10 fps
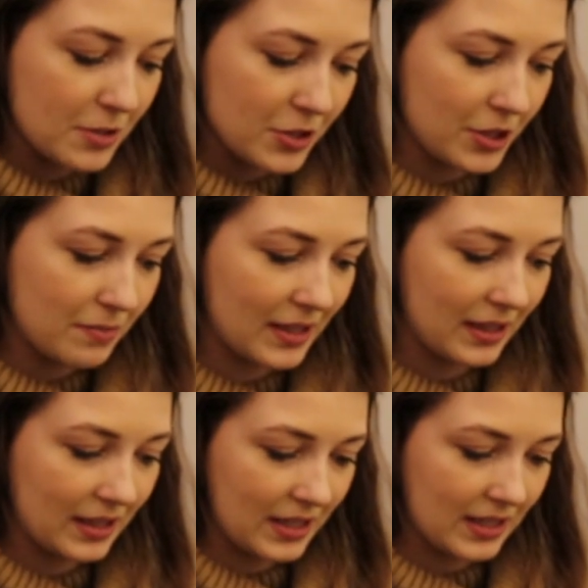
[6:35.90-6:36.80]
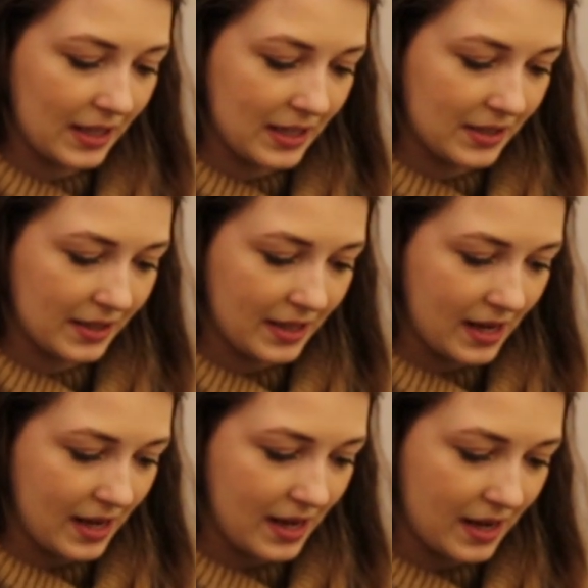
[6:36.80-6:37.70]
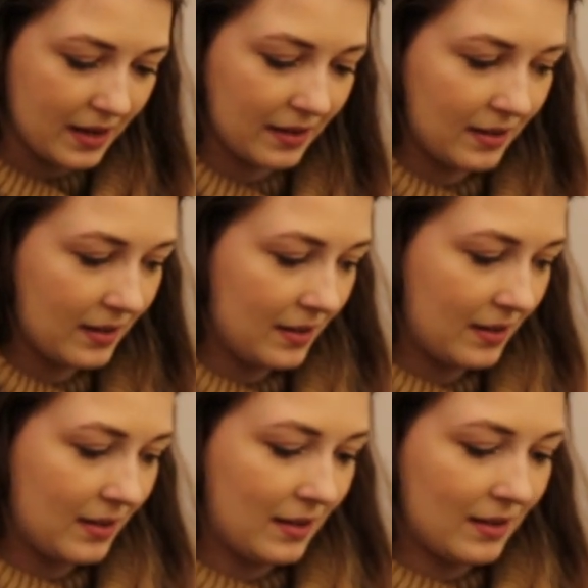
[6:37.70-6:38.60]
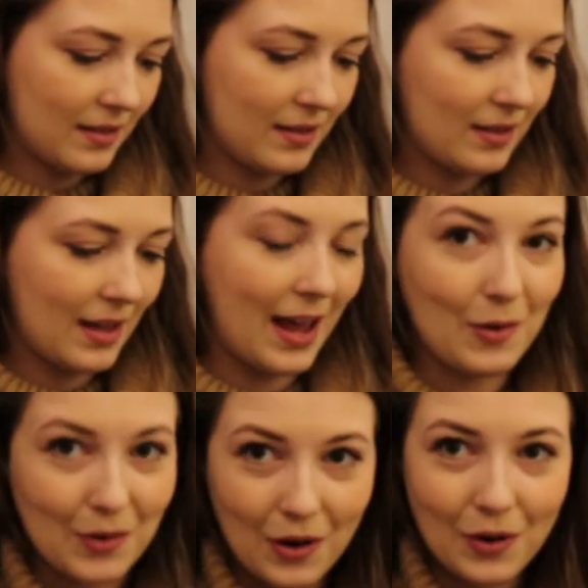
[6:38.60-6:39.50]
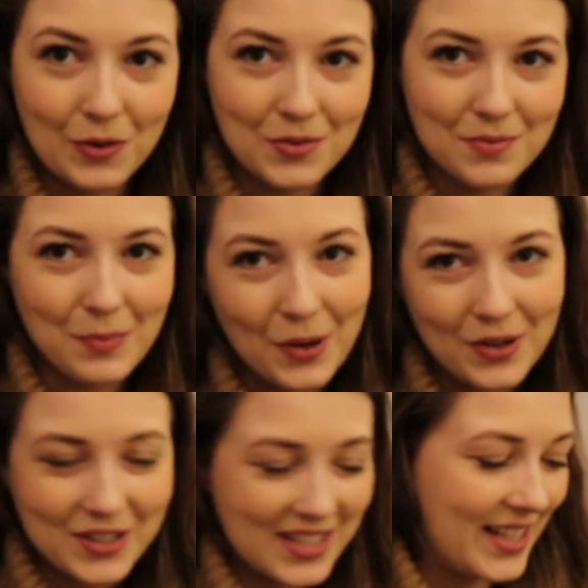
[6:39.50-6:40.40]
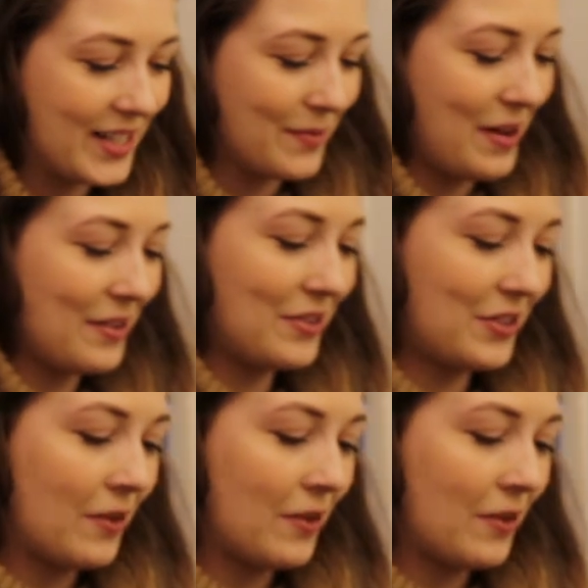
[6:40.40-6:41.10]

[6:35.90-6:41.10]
I'm assuming this is the alcohol box this month.